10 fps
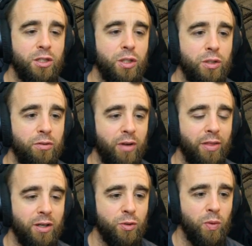So you've got
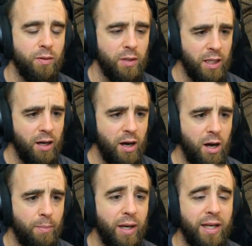that as well.
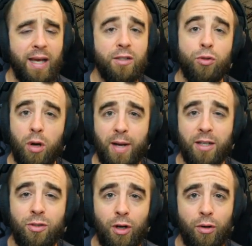Again,
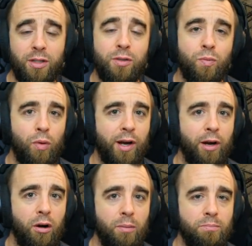drawbacks, you notice, right
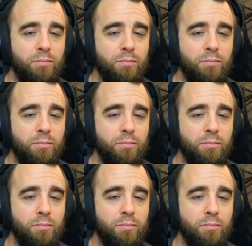arm.